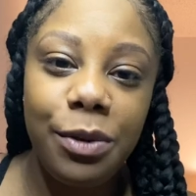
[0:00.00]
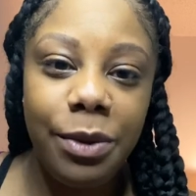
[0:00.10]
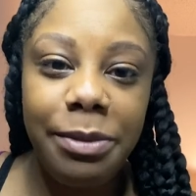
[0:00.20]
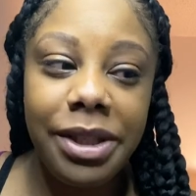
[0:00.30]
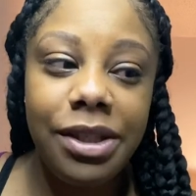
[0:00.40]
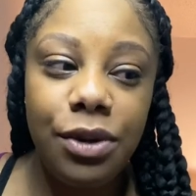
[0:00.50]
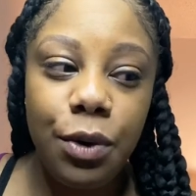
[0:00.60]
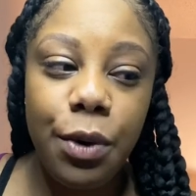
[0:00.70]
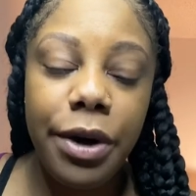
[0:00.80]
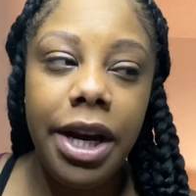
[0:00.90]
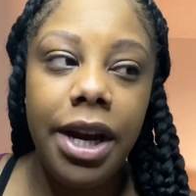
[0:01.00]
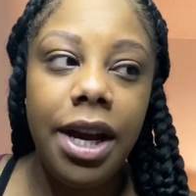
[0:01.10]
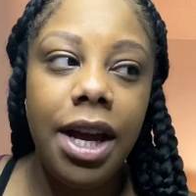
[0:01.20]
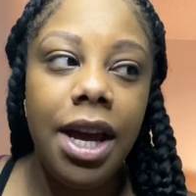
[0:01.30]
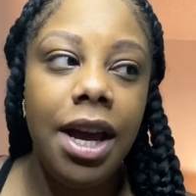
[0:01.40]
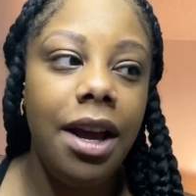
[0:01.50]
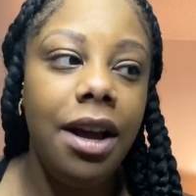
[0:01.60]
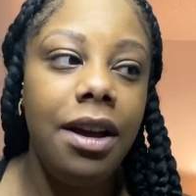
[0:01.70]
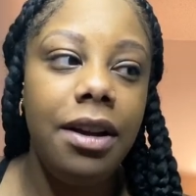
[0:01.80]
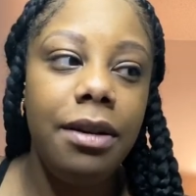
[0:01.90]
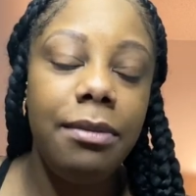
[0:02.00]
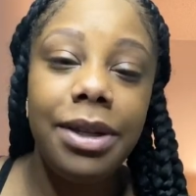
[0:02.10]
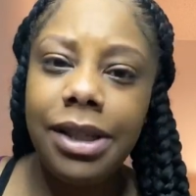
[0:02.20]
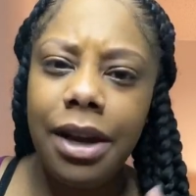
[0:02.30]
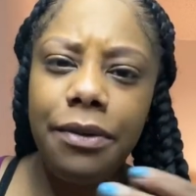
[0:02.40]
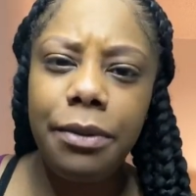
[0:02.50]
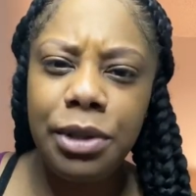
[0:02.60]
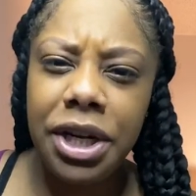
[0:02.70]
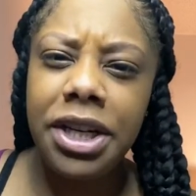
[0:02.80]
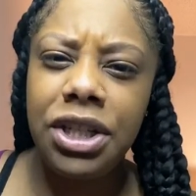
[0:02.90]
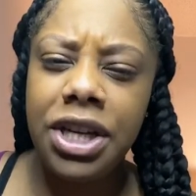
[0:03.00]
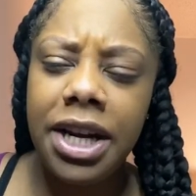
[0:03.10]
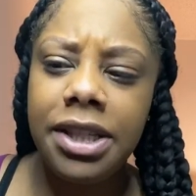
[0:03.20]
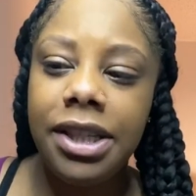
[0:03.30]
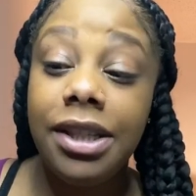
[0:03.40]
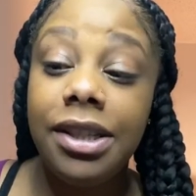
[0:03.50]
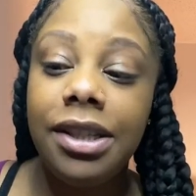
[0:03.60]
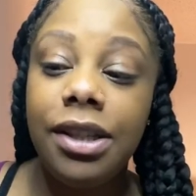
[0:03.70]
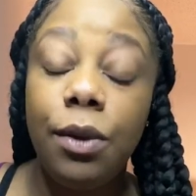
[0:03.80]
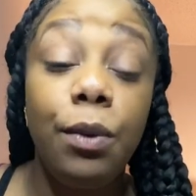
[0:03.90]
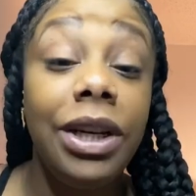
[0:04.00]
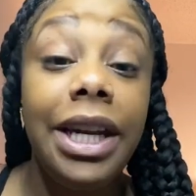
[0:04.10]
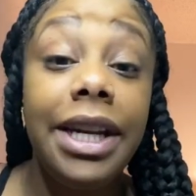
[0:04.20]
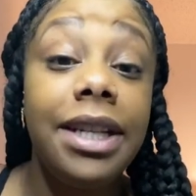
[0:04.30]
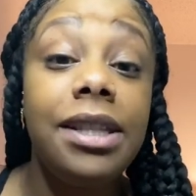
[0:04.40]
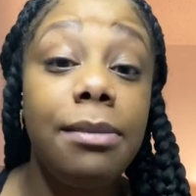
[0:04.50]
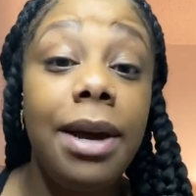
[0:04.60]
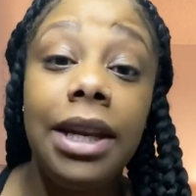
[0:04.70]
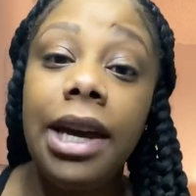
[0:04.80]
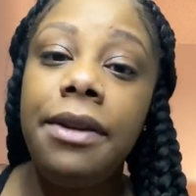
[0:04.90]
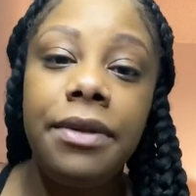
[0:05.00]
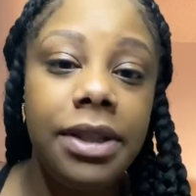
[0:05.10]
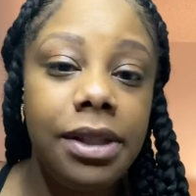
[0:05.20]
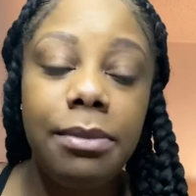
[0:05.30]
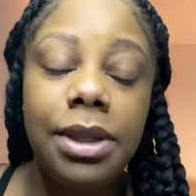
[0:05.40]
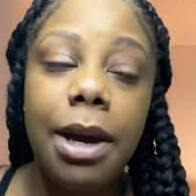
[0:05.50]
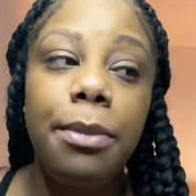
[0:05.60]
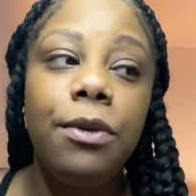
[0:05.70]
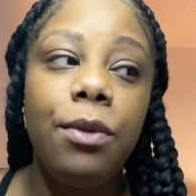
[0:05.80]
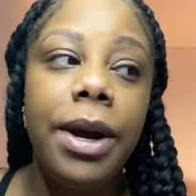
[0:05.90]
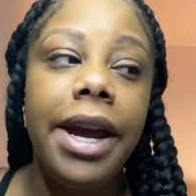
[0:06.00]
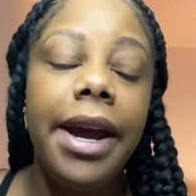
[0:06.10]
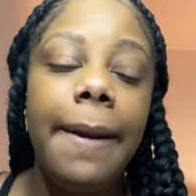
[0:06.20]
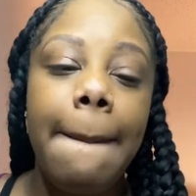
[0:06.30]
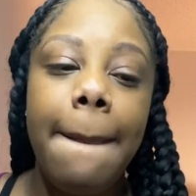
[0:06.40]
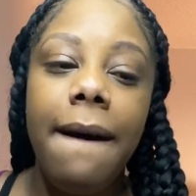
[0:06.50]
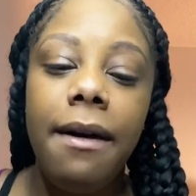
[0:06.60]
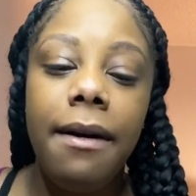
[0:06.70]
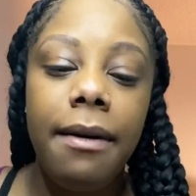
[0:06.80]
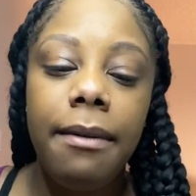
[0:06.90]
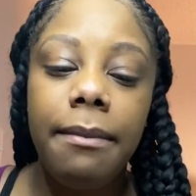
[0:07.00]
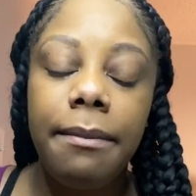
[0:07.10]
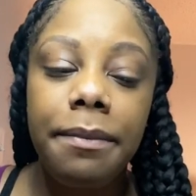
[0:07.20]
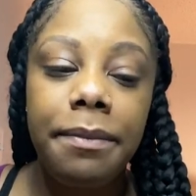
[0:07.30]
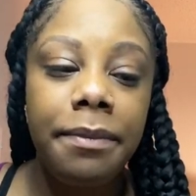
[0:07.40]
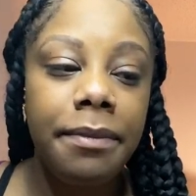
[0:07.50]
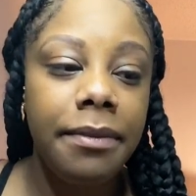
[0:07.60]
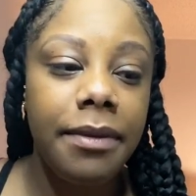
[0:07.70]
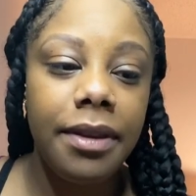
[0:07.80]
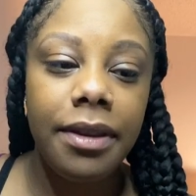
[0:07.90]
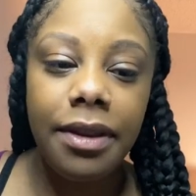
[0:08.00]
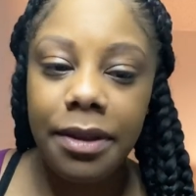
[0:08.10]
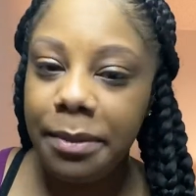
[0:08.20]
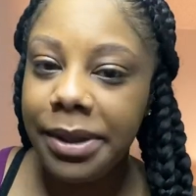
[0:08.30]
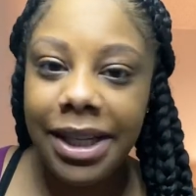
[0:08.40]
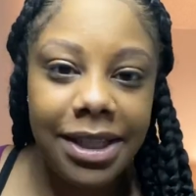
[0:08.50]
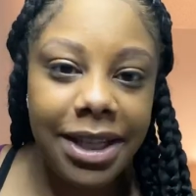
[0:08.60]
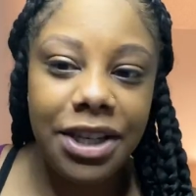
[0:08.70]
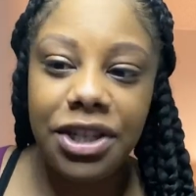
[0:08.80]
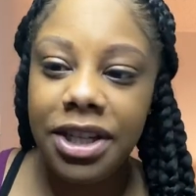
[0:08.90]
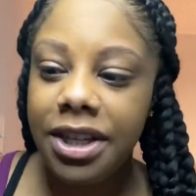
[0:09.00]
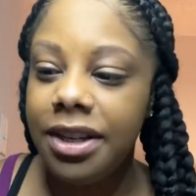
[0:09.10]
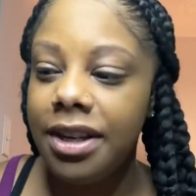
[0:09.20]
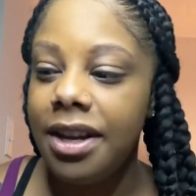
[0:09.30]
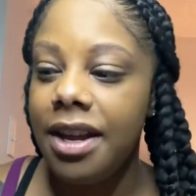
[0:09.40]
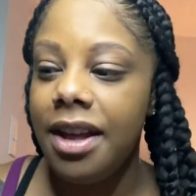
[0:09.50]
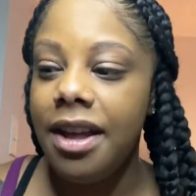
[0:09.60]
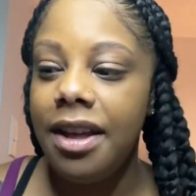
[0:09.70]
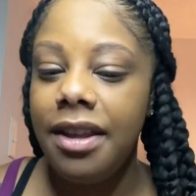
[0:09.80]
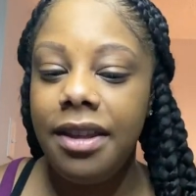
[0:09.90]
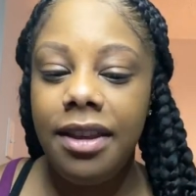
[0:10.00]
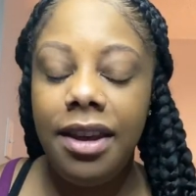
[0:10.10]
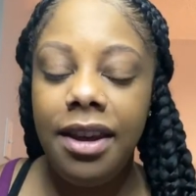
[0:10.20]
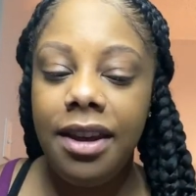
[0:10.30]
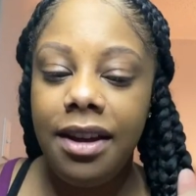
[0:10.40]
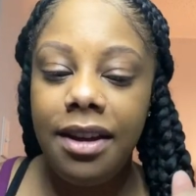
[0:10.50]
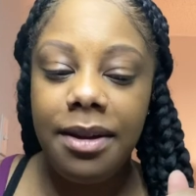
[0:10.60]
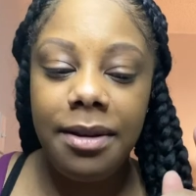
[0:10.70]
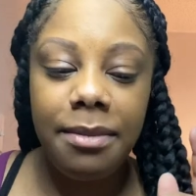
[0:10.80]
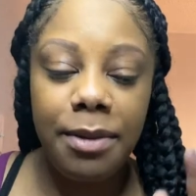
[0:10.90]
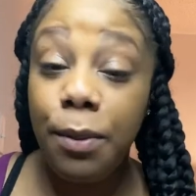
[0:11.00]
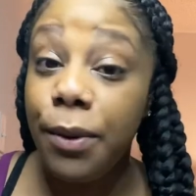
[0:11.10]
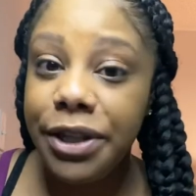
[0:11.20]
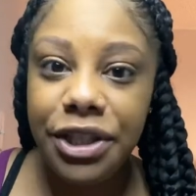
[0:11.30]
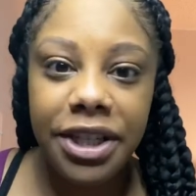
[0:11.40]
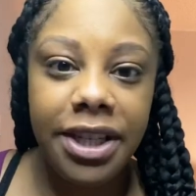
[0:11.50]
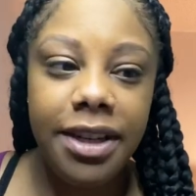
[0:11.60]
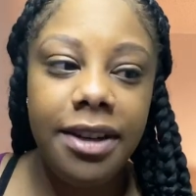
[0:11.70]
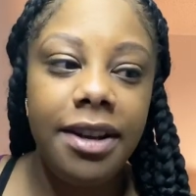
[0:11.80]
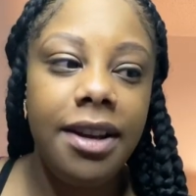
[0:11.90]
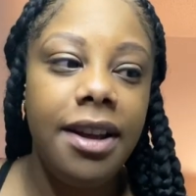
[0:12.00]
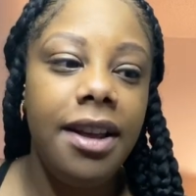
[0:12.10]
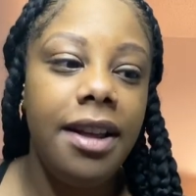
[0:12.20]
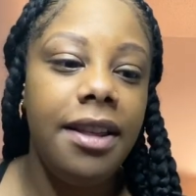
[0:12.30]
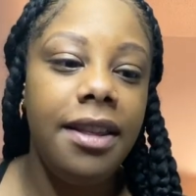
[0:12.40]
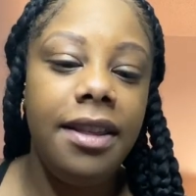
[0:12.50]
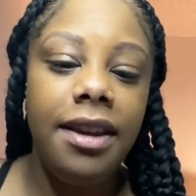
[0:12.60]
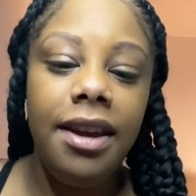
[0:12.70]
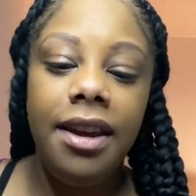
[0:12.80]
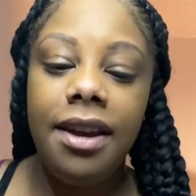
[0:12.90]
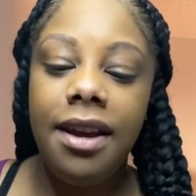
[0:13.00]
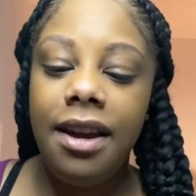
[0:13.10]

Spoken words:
women's story, aside from Janet Jackson's, related to my life in some type of way. The molestation, the abortion, the